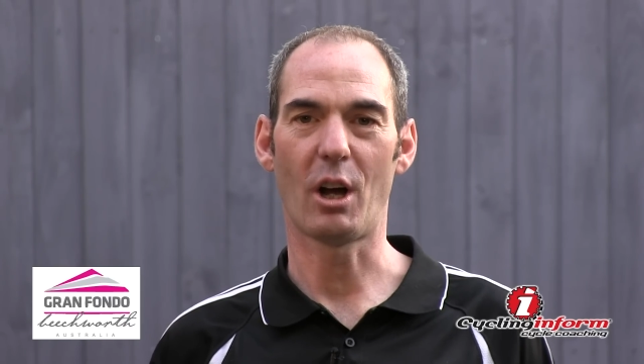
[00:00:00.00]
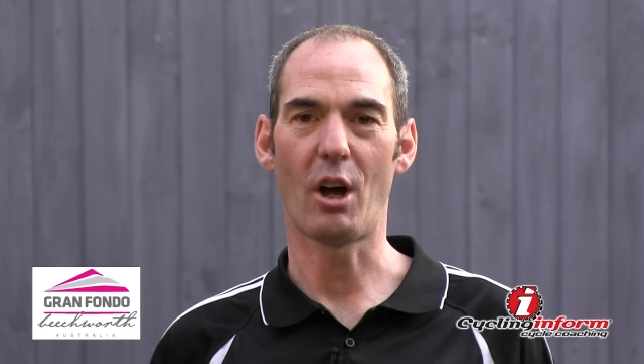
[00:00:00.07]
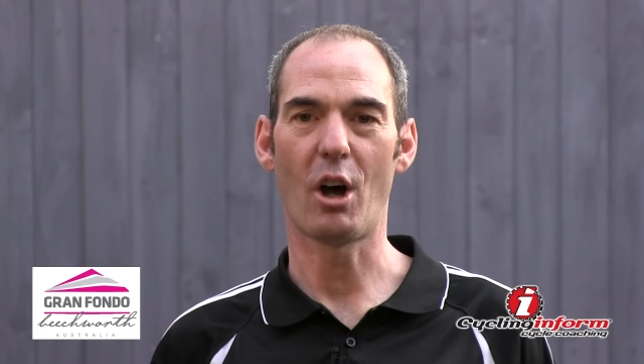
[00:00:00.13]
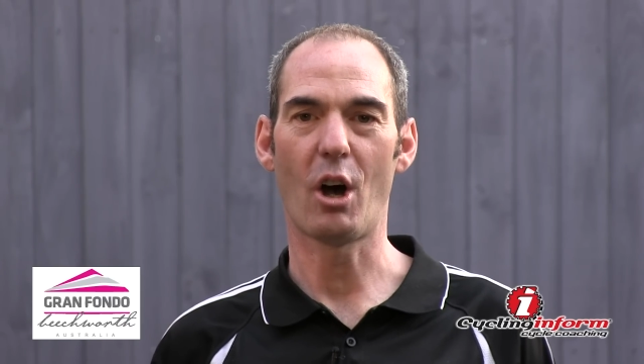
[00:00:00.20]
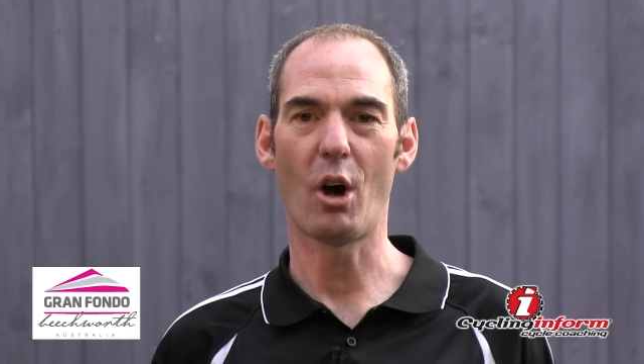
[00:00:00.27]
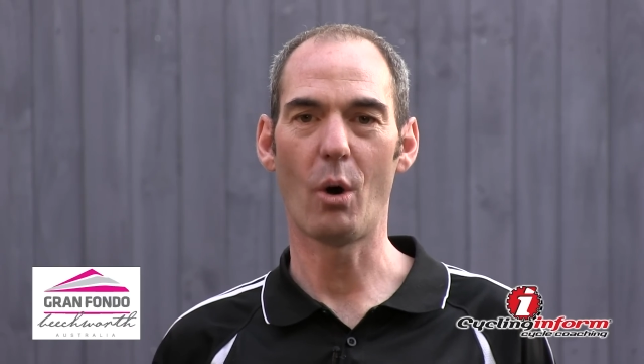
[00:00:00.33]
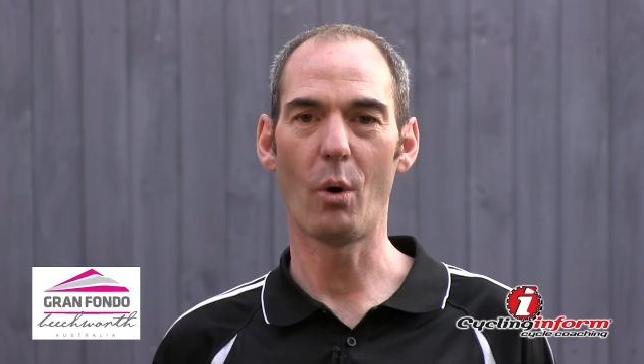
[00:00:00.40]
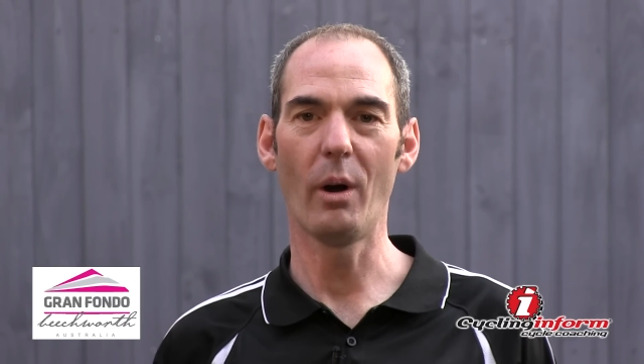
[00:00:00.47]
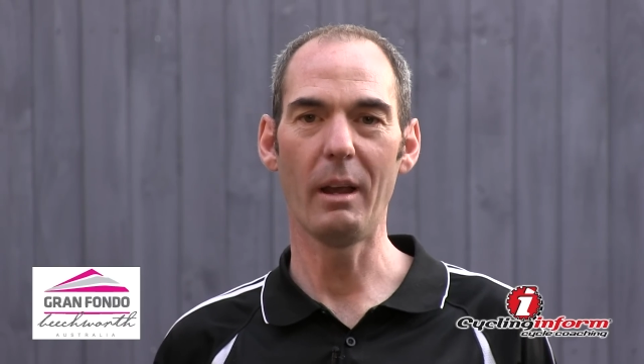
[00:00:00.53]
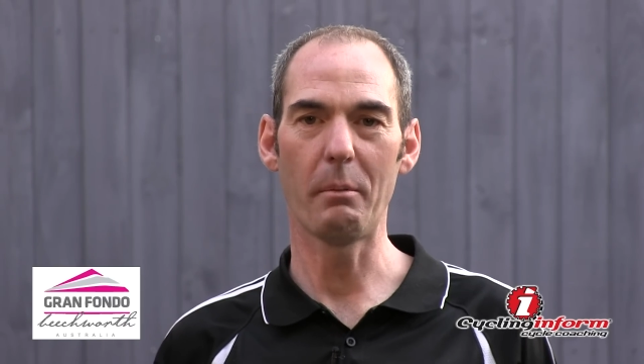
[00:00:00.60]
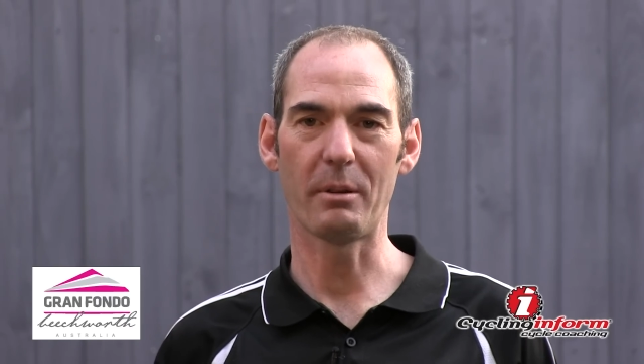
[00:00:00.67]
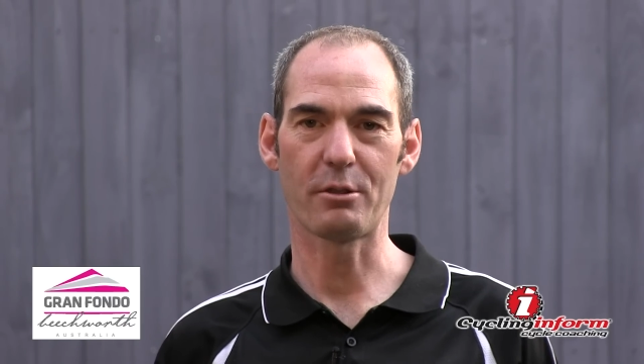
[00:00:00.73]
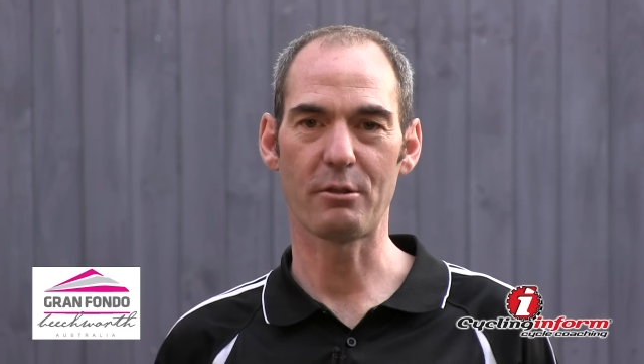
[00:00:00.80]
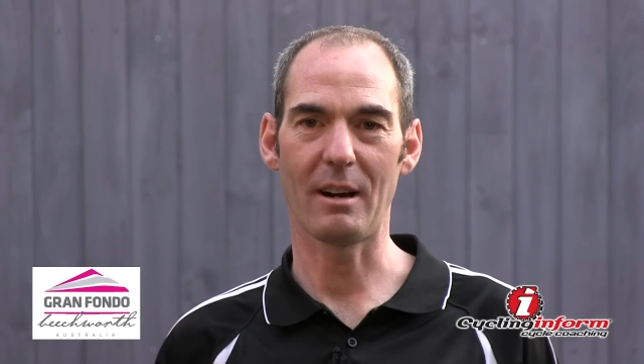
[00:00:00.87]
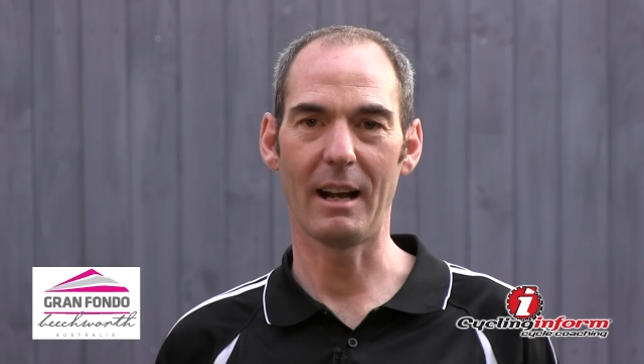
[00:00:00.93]
a whole
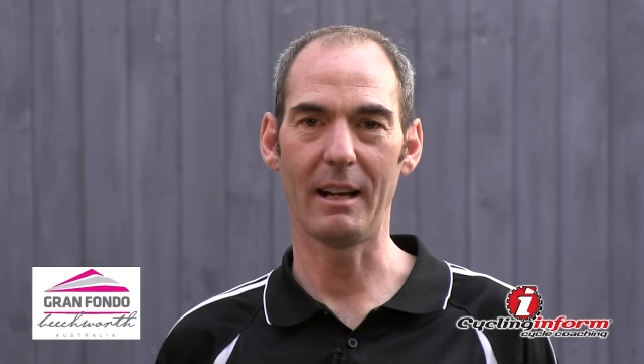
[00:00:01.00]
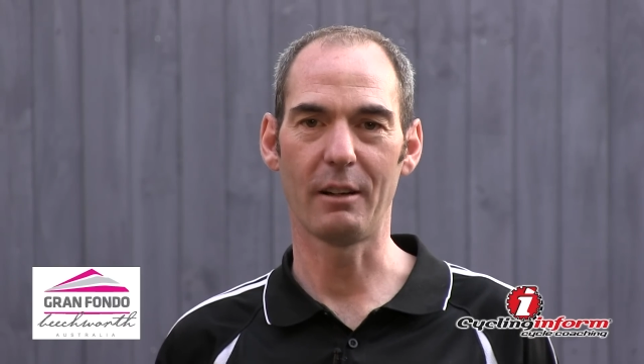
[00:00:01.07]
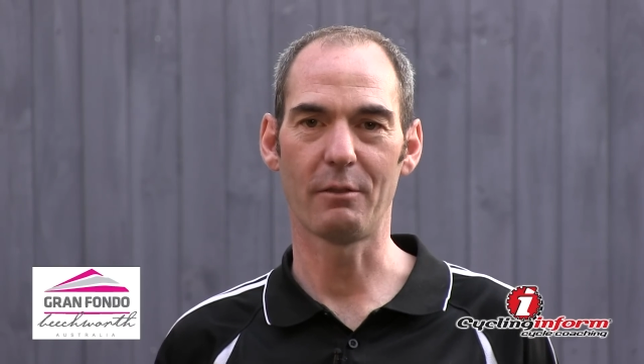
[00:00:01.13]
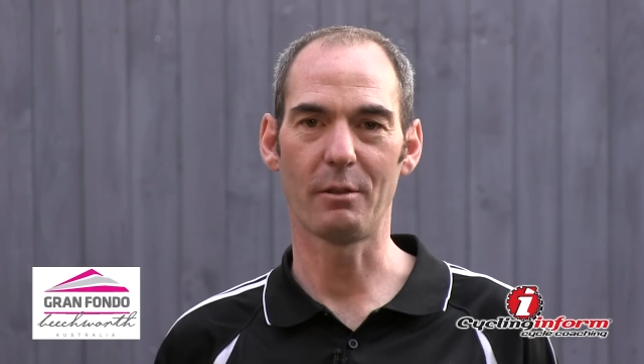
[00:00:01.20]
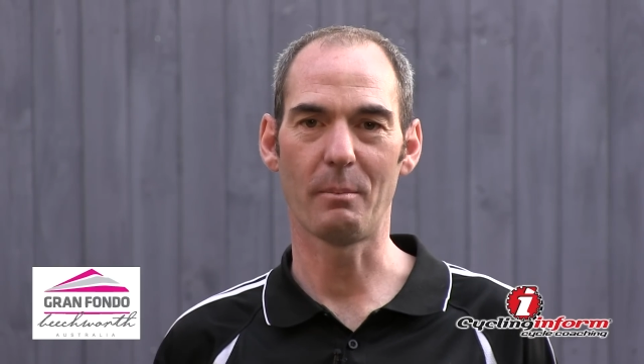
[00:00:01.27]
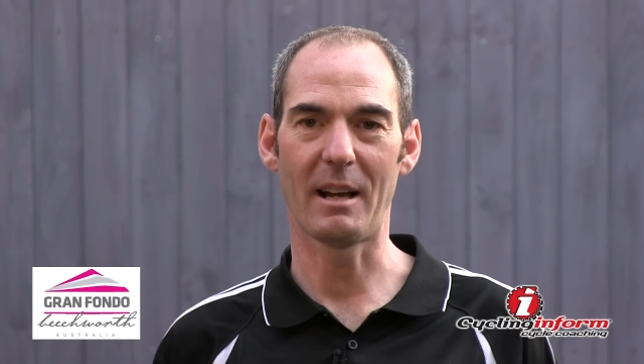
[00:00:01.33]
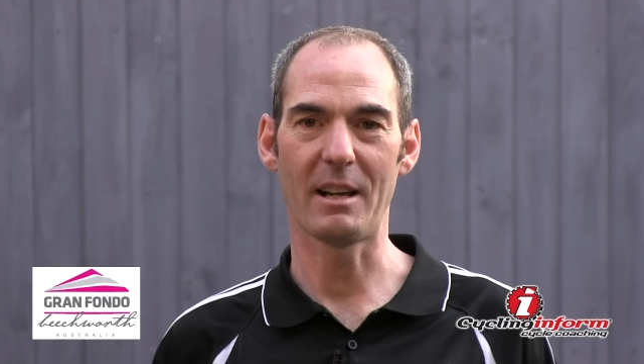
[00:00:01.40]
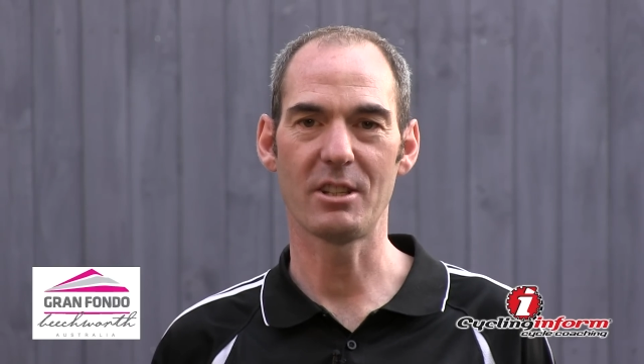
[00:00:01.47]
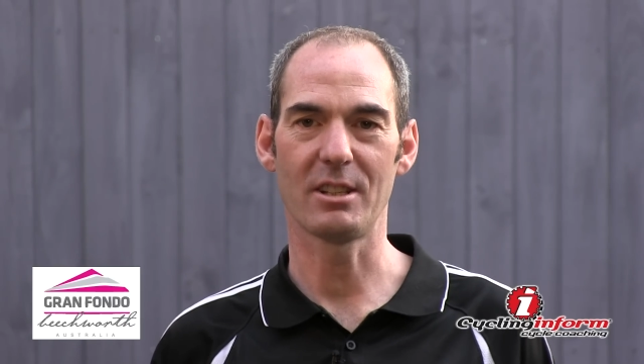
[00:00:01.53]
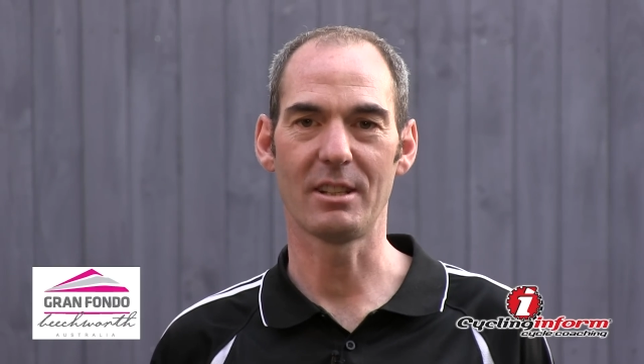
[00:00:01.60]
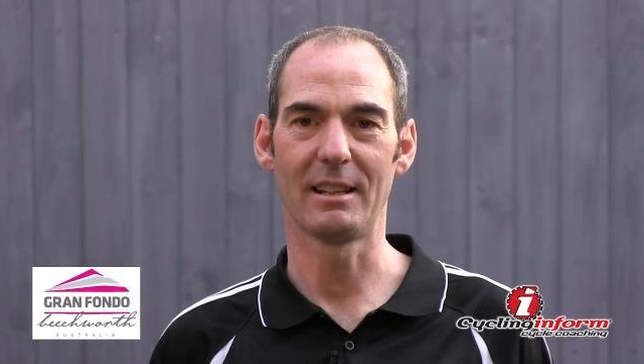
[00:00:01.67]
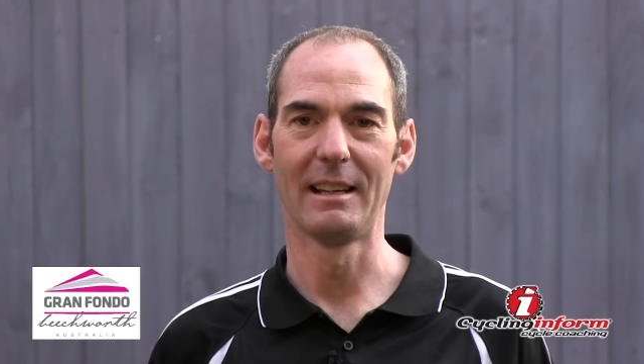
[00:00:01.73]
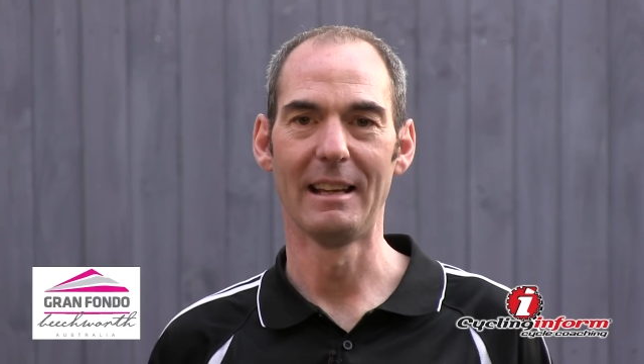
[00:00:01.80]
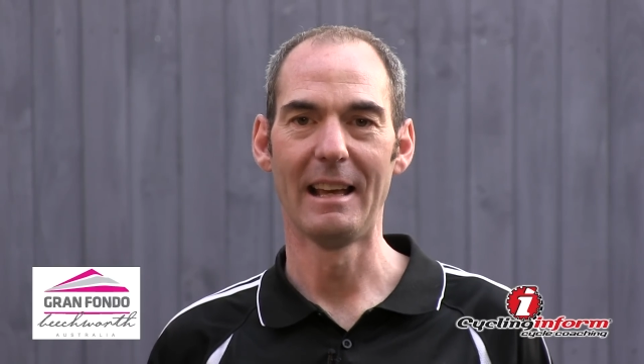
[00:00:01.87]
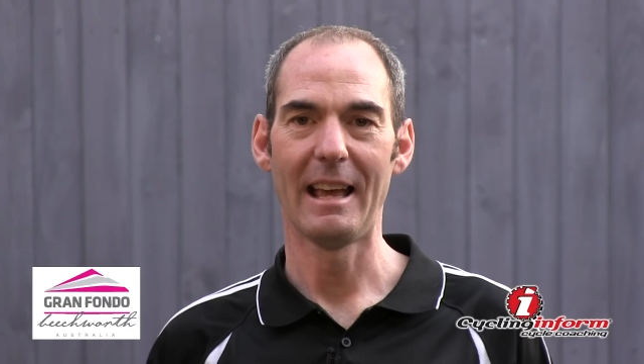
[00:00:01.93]
heap of training
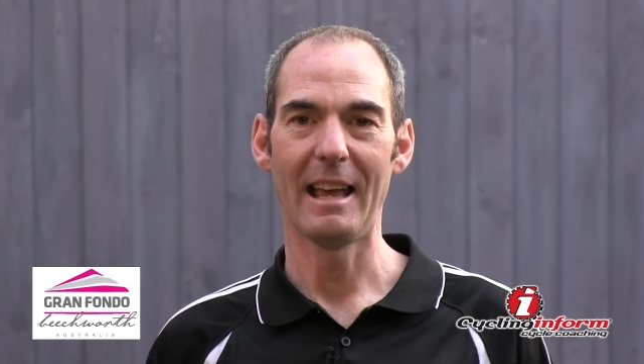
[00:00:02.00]
information